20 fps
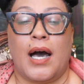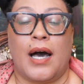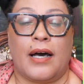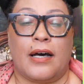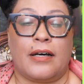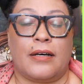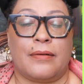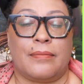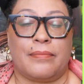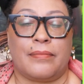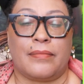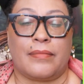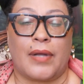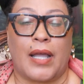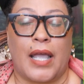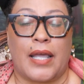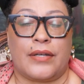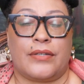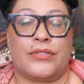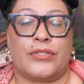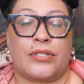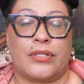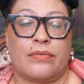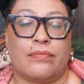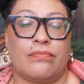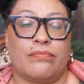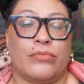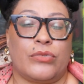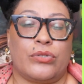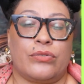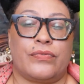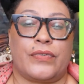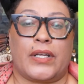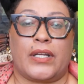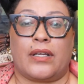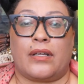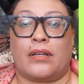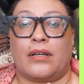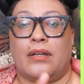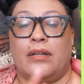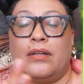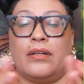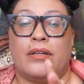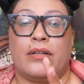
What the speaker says: and moving